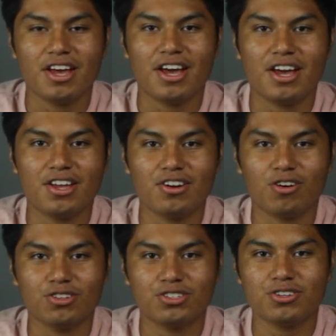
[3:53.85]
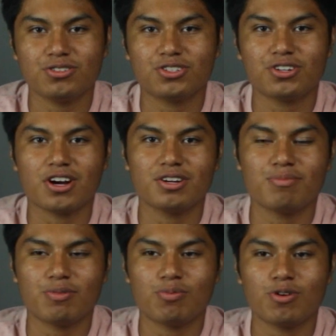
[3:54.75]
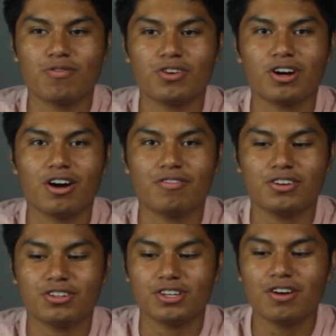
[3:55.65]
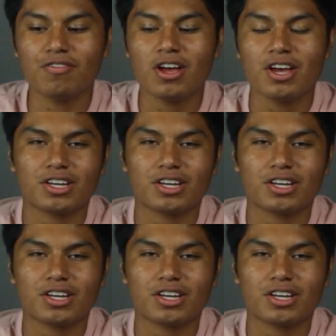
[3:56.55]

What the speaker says: and also trying to make pour-over coffee yourself.